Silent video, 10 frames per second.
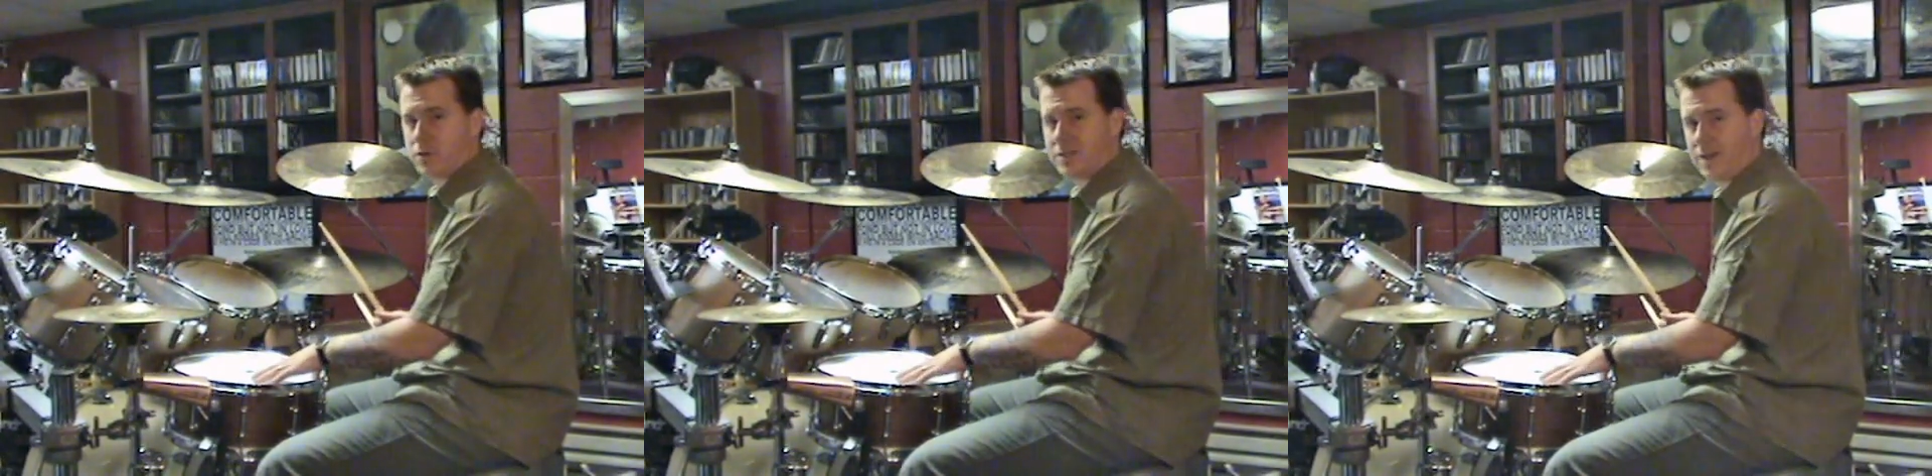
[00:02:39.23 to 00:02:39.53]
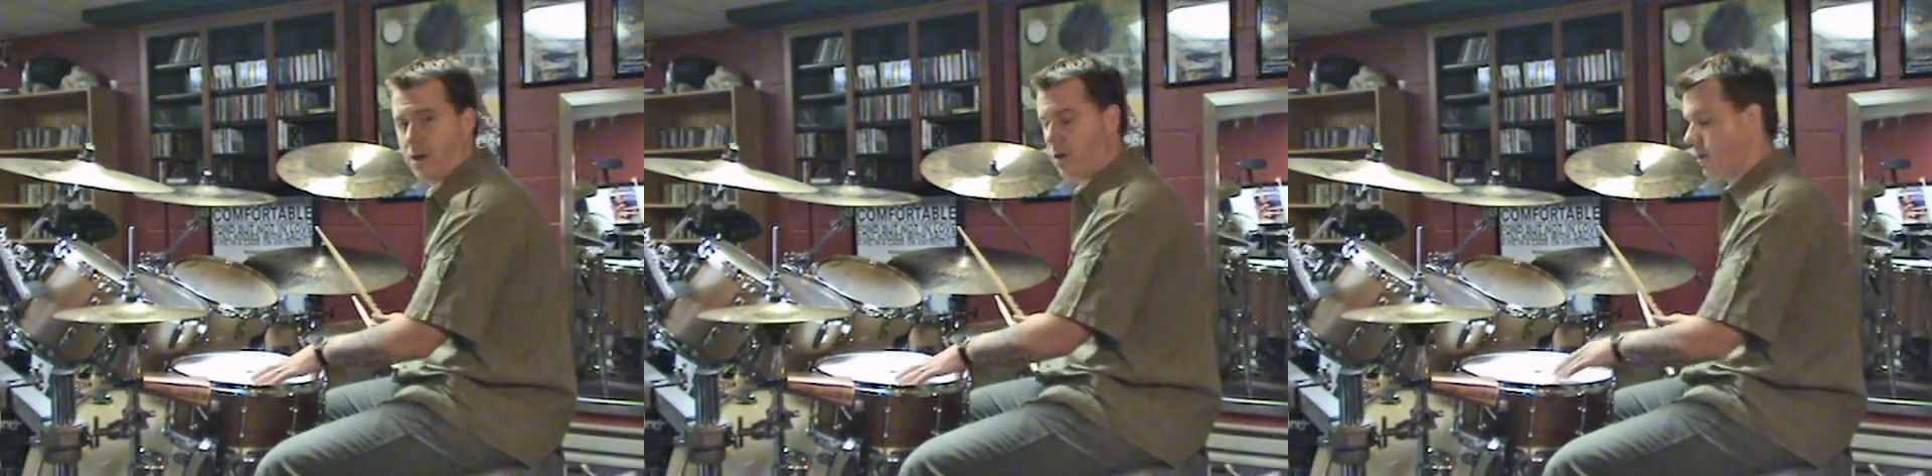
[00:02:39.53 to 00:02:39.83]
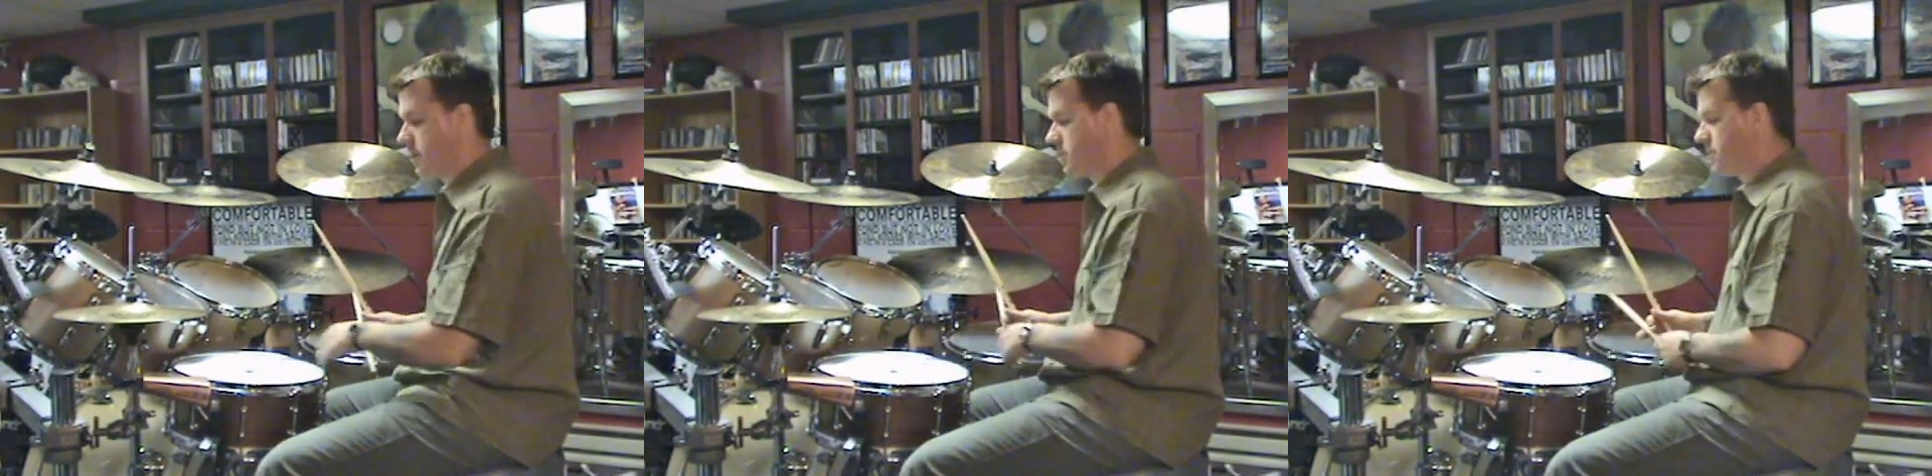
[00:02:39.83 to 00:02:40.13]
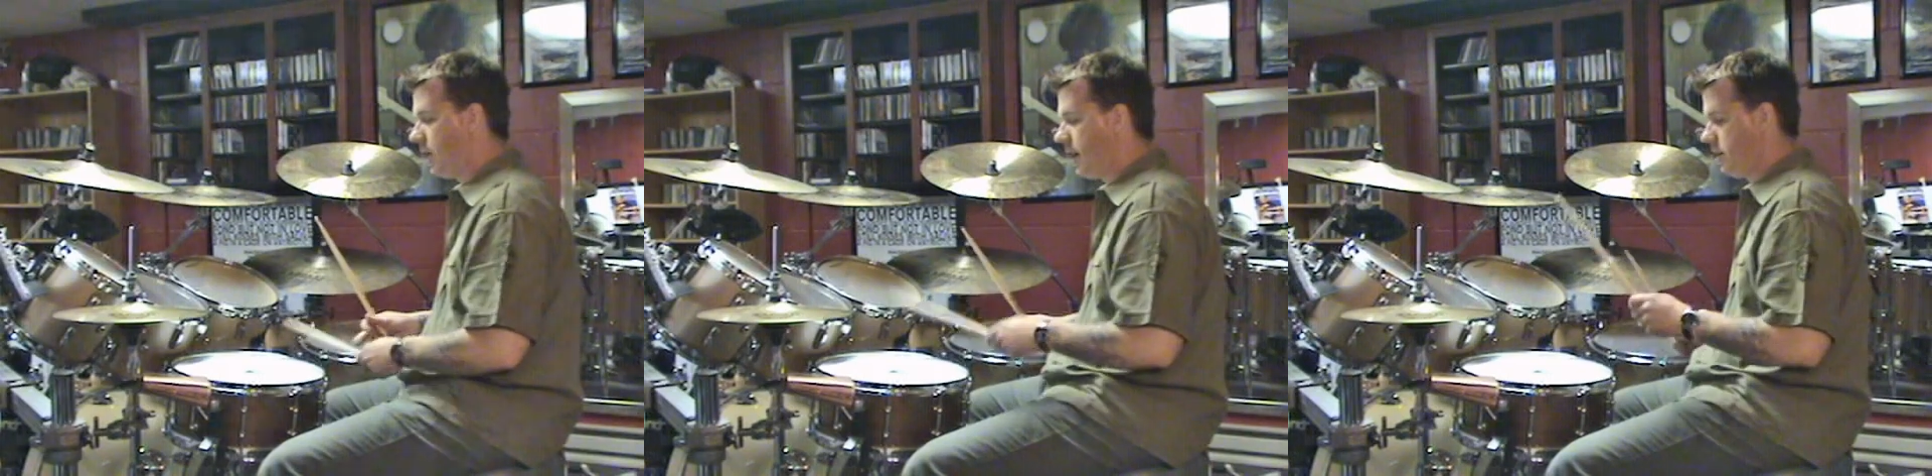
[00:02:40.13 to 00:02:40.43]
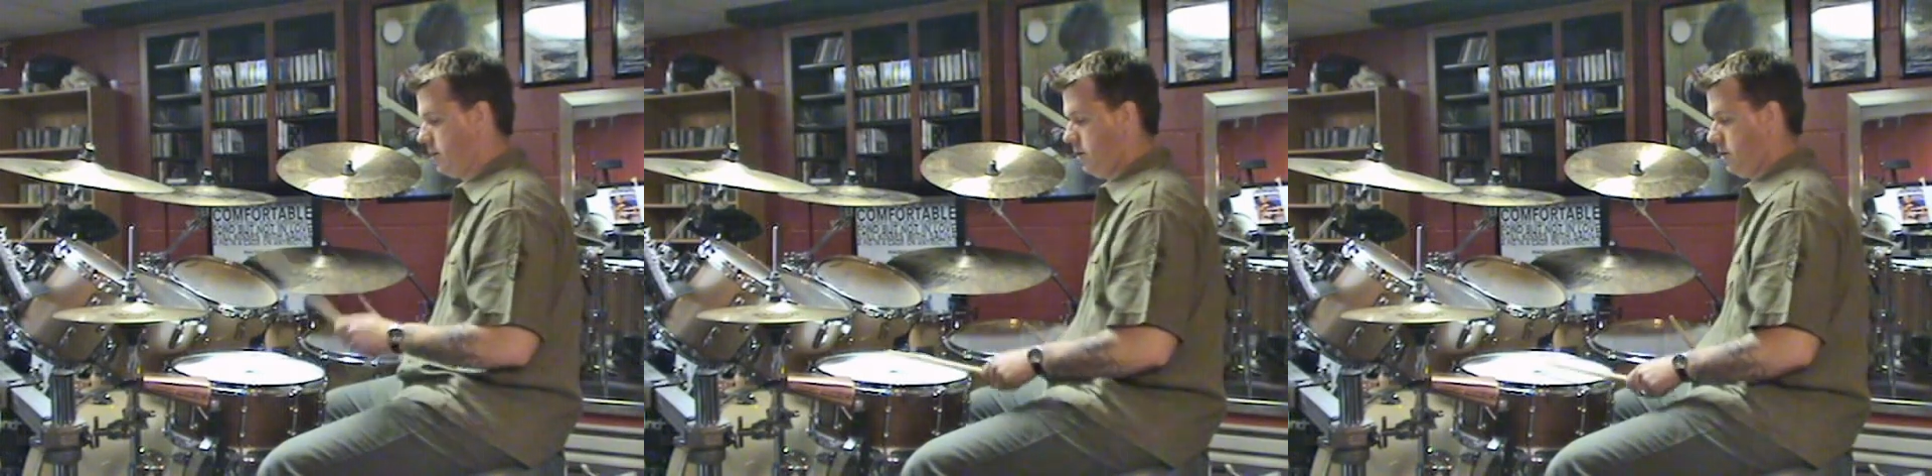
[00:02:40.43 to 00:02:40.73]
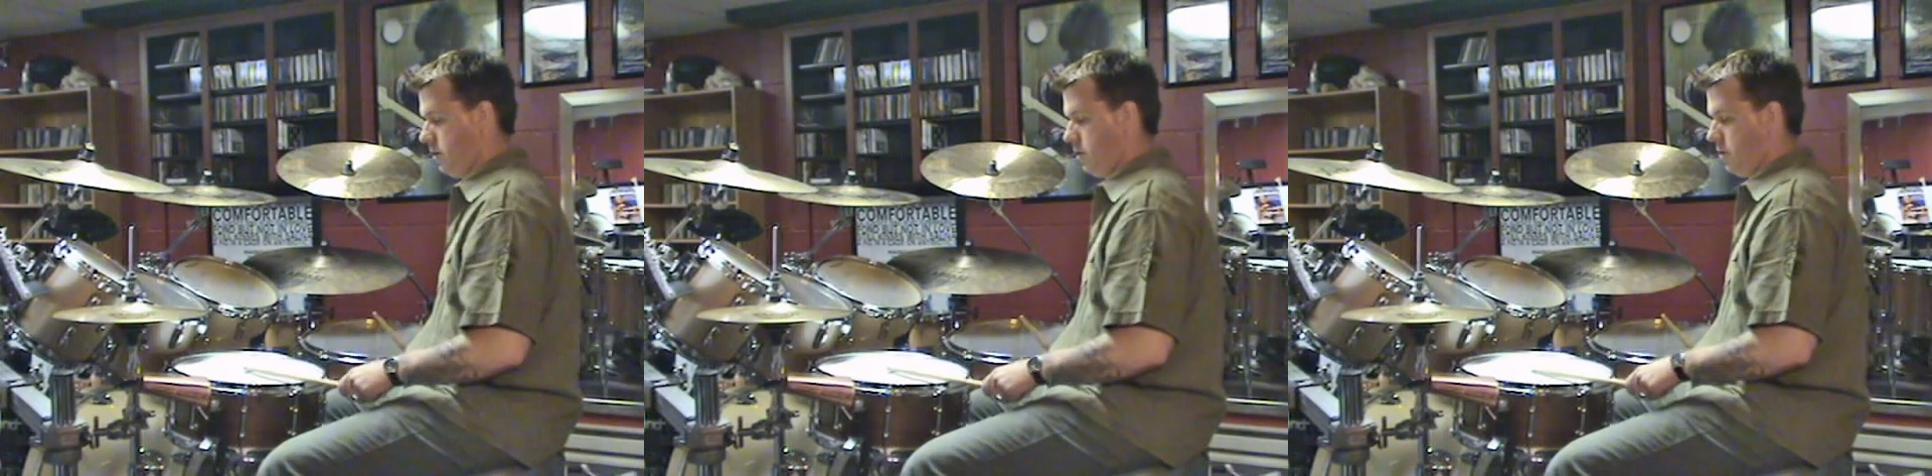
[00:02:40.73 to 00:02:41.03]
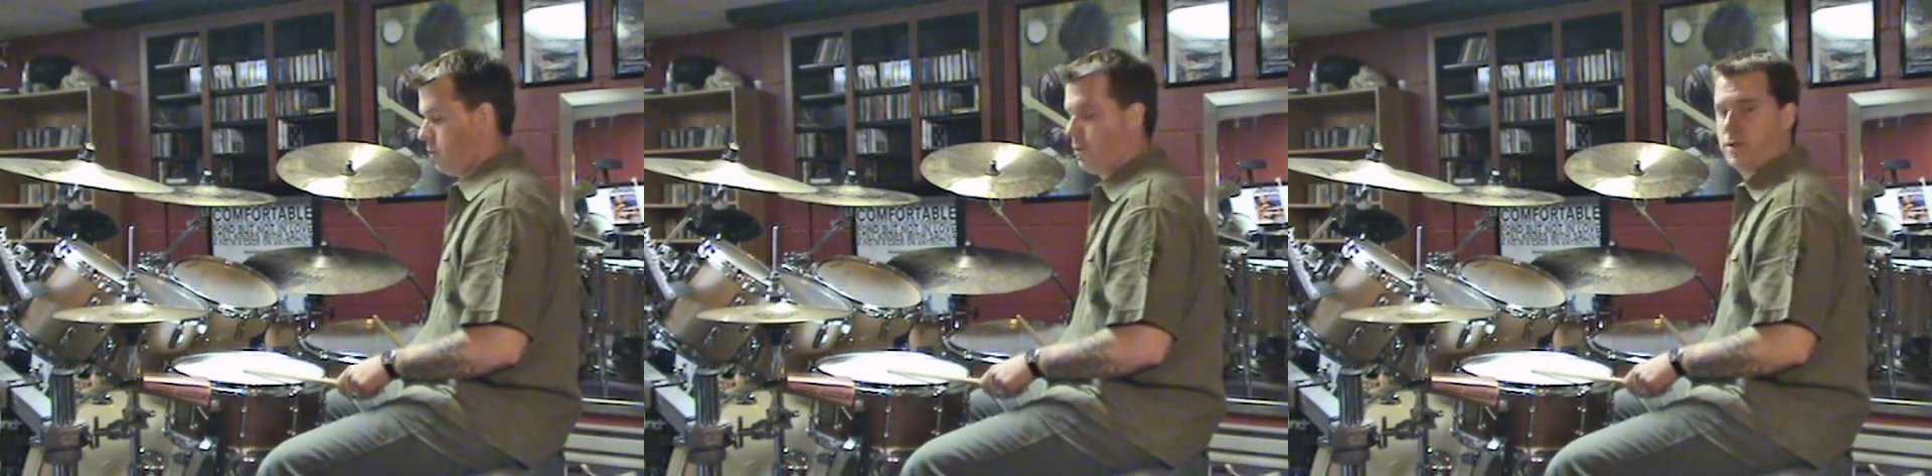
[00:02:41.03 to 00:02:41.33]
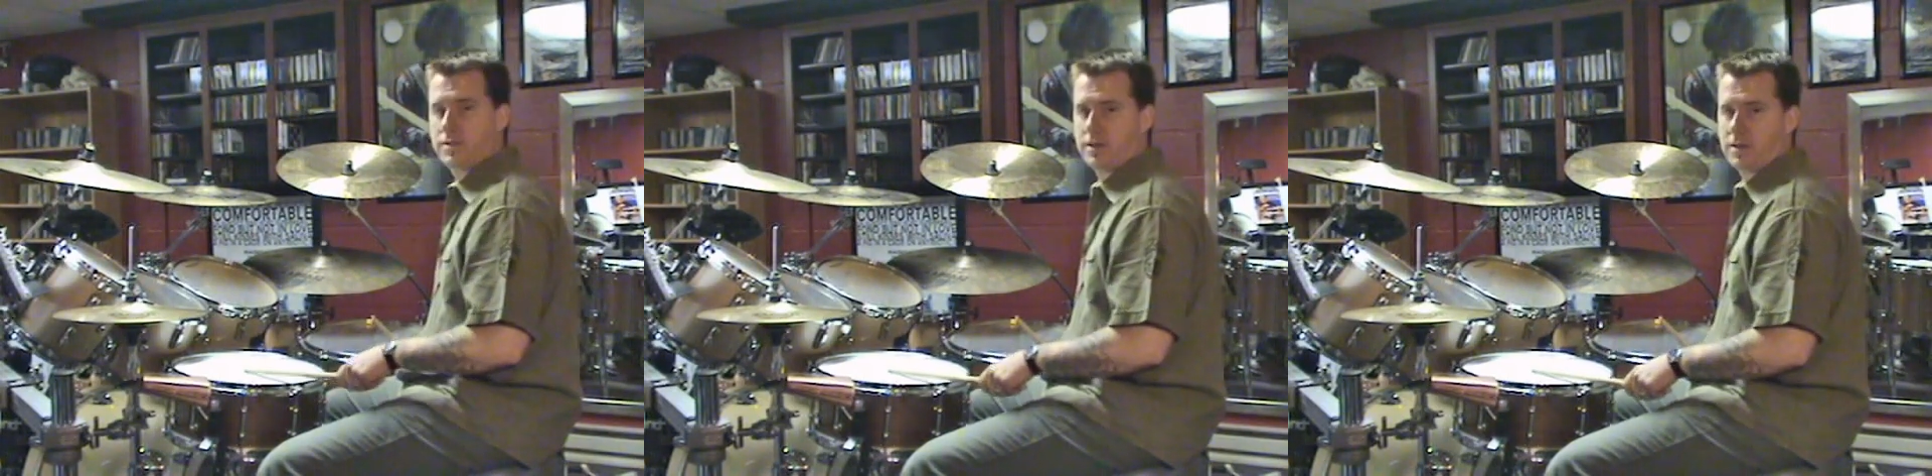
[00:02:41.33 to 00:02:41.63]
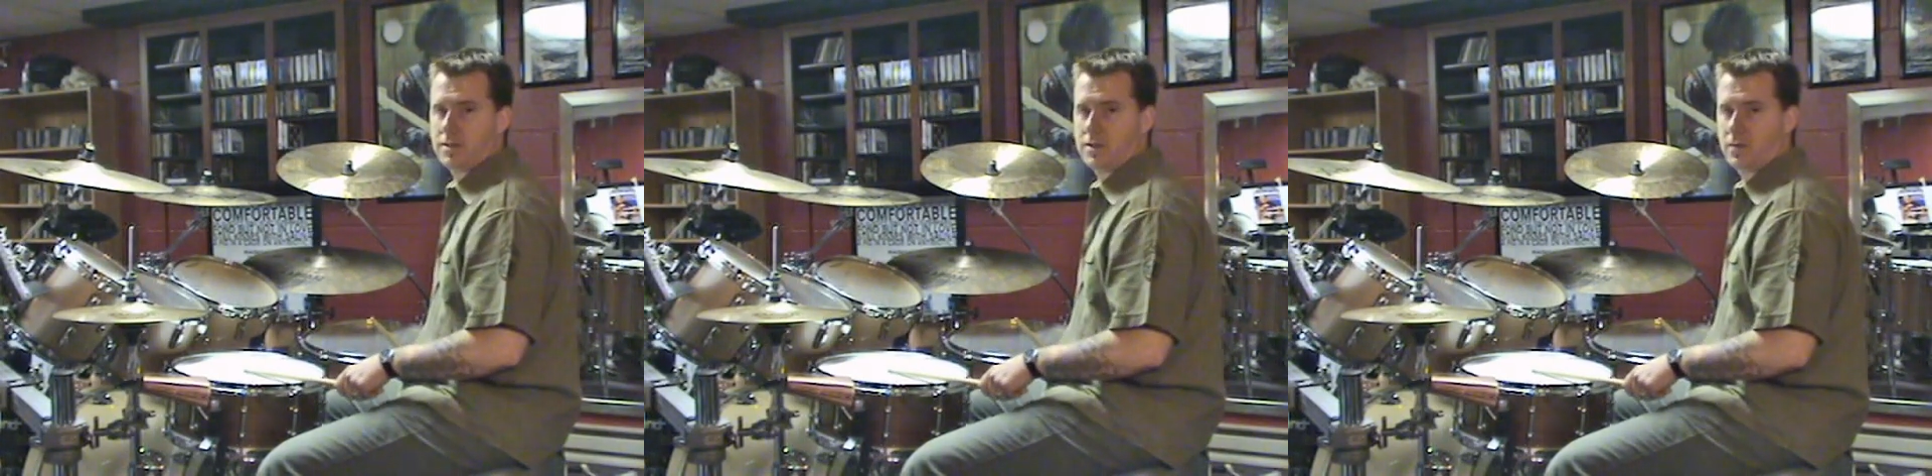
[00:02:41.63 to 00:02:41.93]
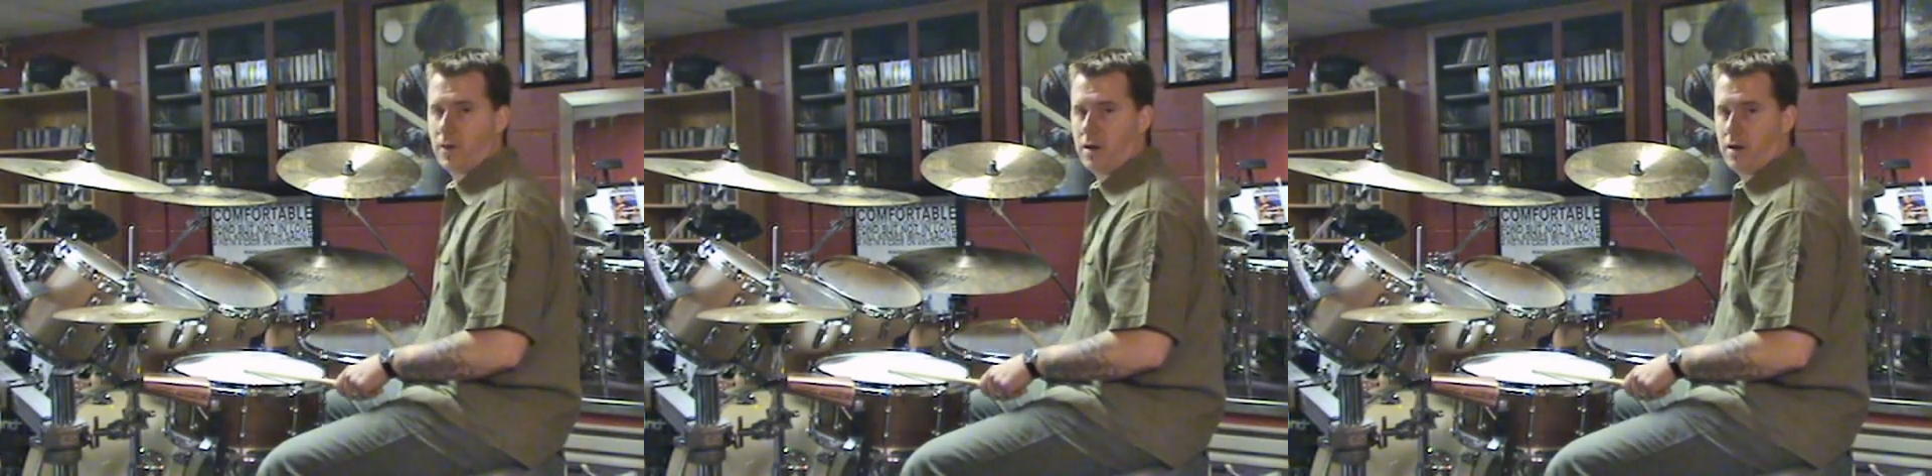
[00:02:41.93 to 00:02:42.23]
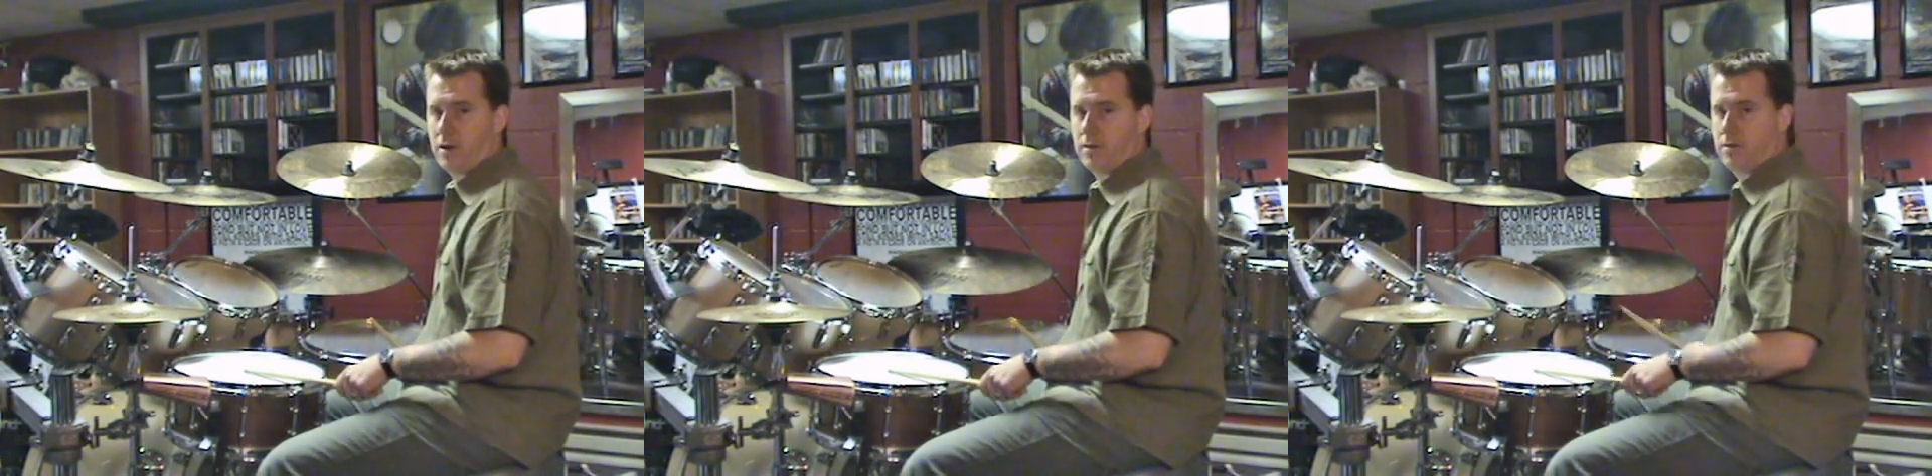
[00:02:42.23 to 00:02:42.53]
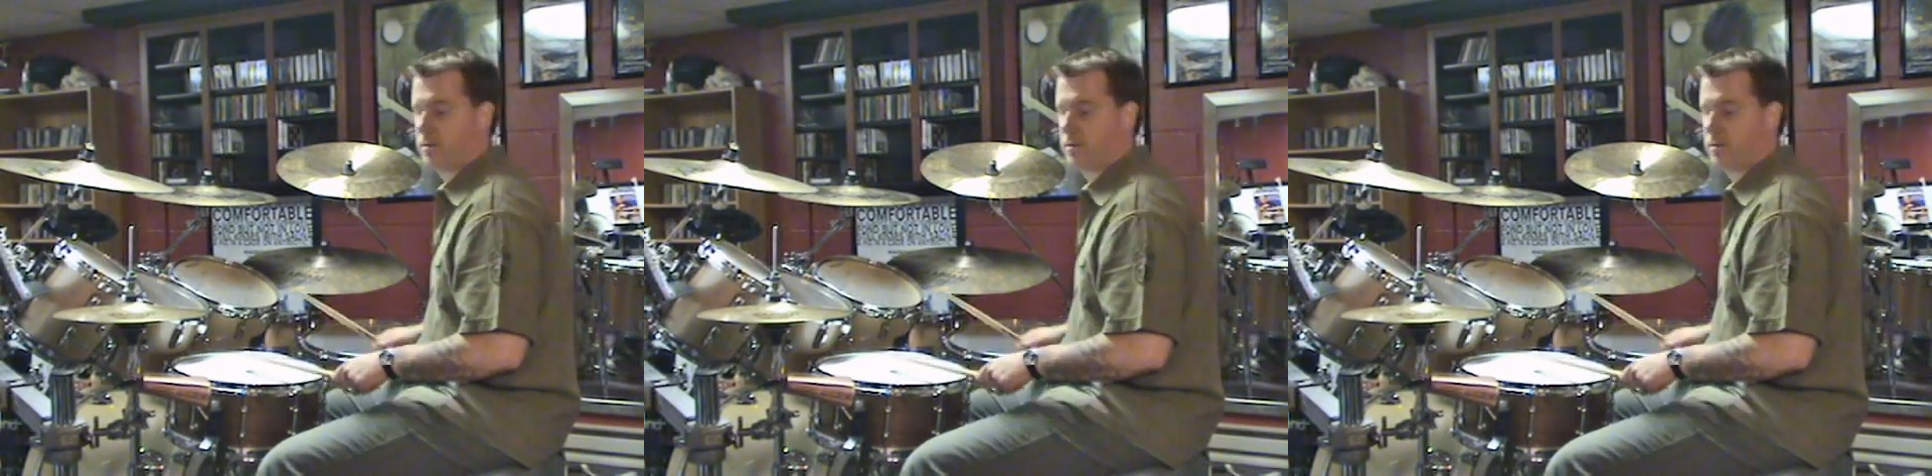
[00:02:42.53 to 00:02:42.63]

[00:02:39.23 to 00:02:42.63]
your snare in a spot where the stick sits right here.